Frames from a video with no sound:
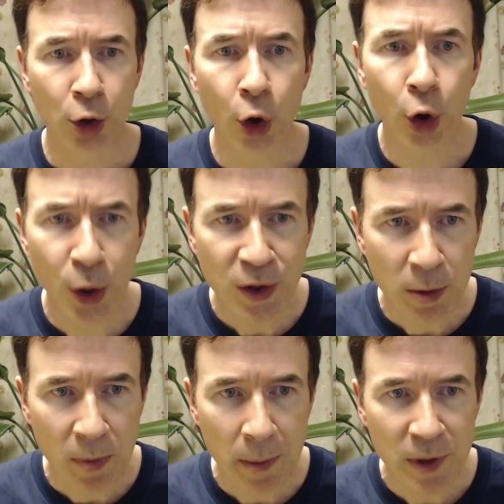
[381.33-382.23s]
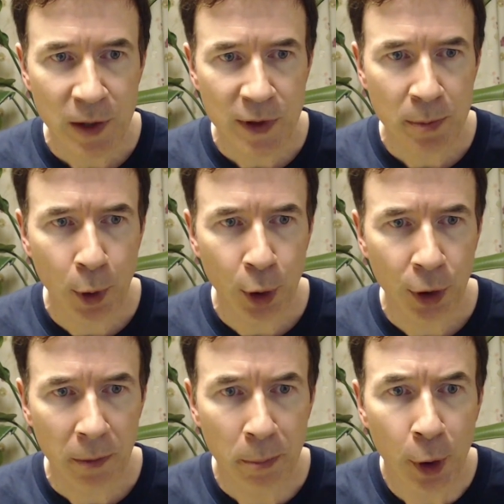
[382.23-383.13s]
Awesome image of
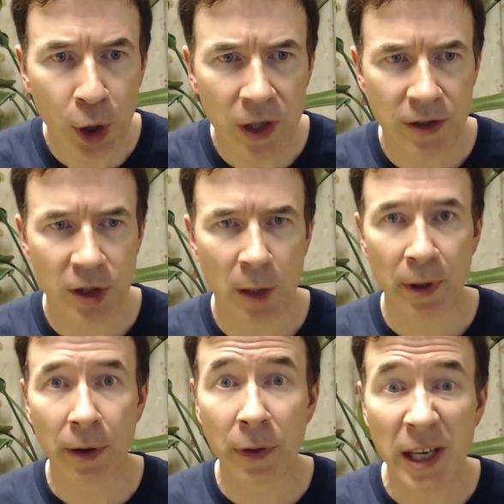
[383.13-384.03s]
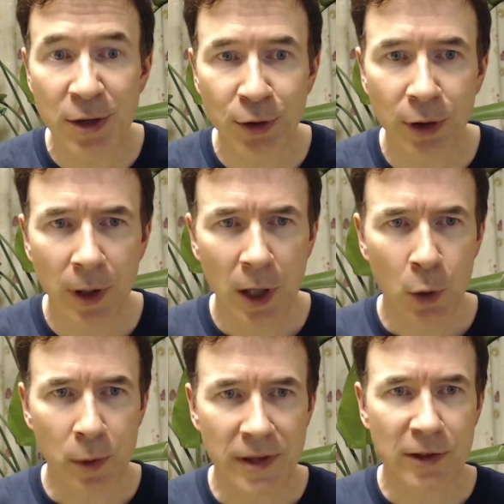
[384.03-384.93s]
Spawn perched atop a cathedral
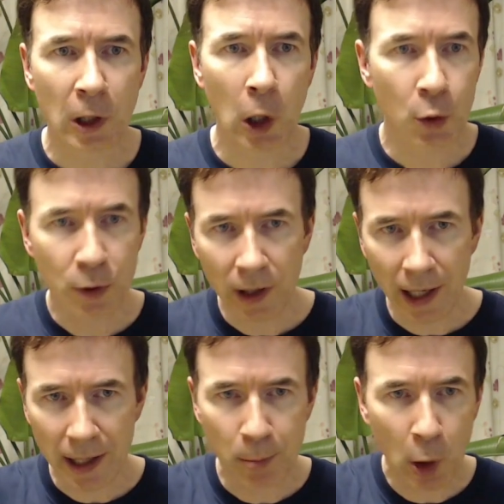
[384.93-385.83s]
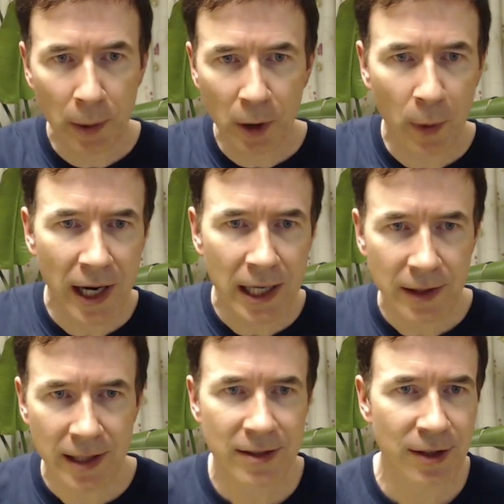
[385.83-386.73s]
with his cloak like blowing away in
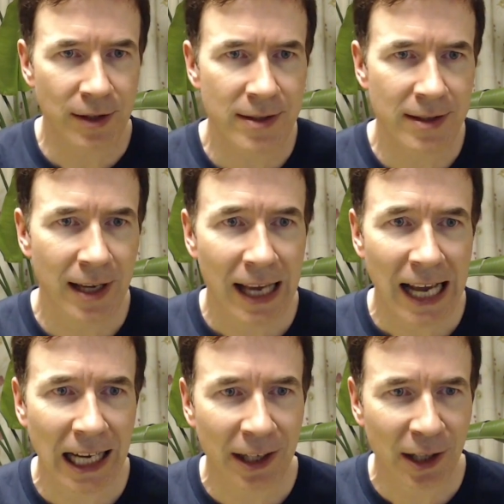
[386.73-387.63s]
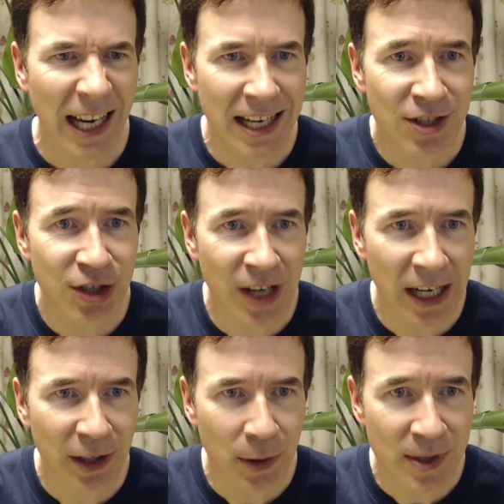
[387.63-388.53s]
the distance and a nice
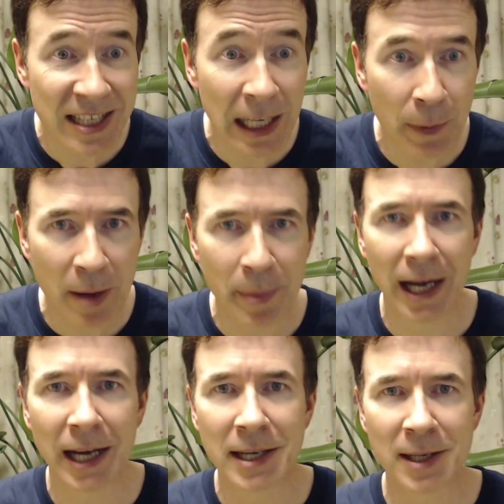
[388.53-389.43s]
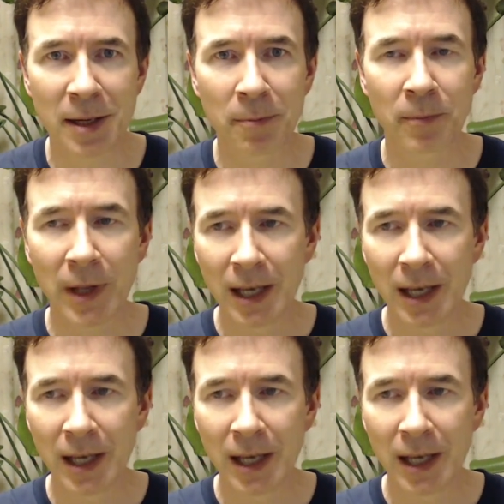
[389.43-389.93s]
shadow silhouette behind him.